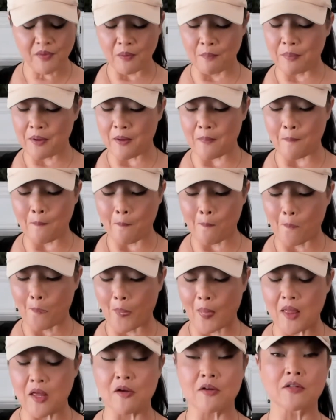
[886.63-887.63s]
But
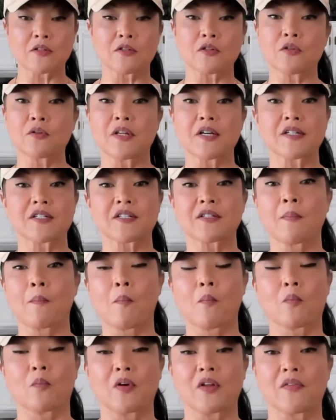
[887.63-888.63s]
you can do this
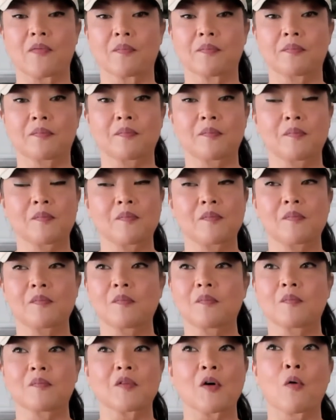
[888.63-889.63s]
with
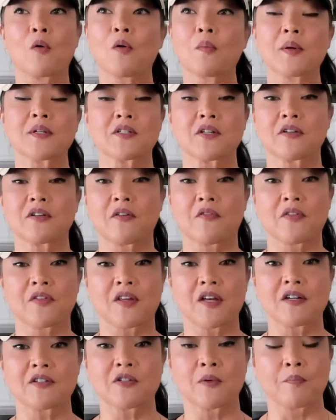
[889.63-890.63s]
a whole bunch of different
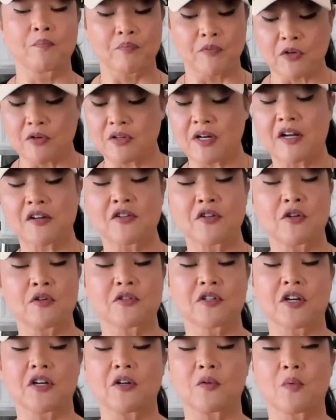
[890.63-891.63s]
things. You can actually
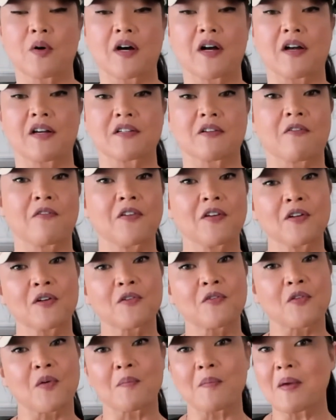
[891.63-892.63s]
use quinoa as a
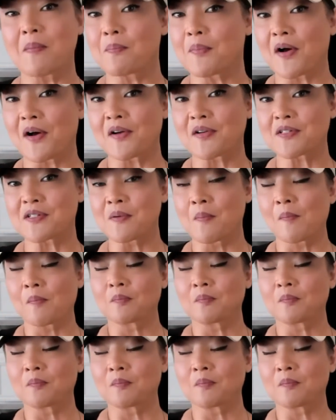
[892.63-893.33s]
filler for meatballs.